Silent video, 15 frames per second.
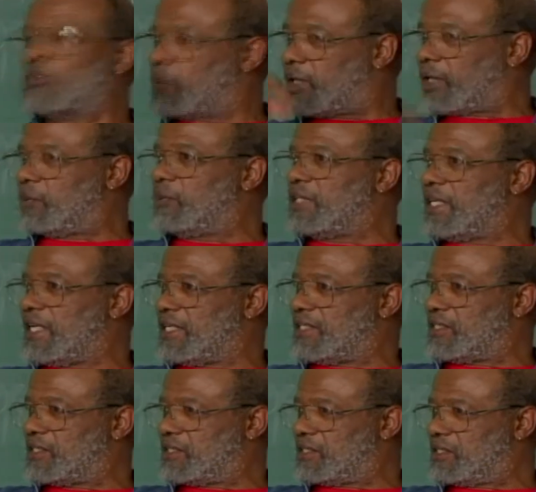working with
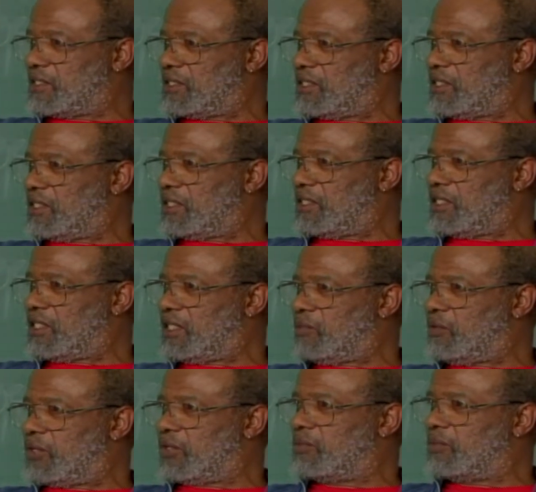us. He
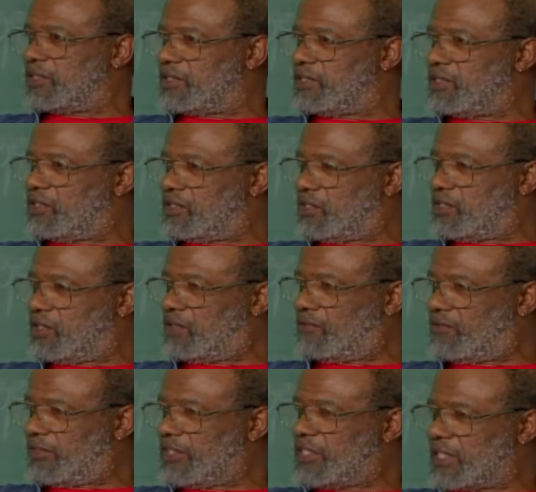worked with the
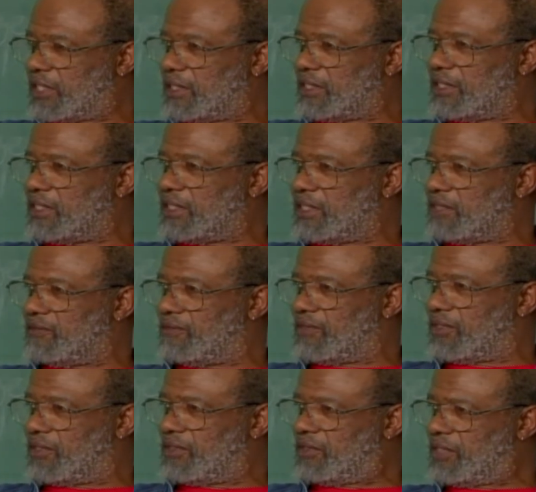Free Southern Theater
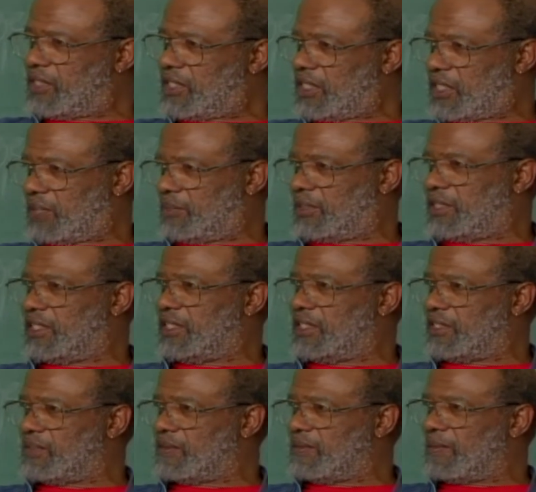for a couple of
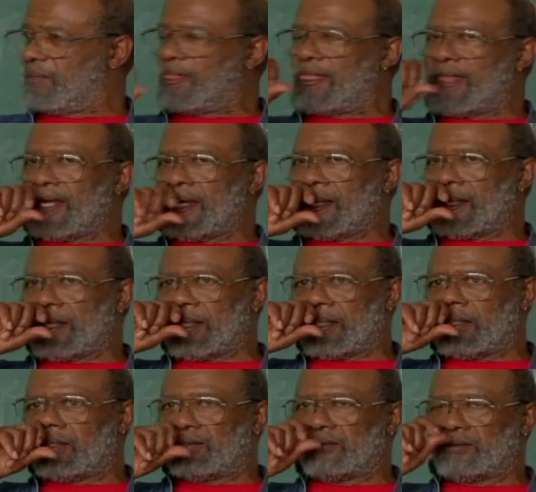years.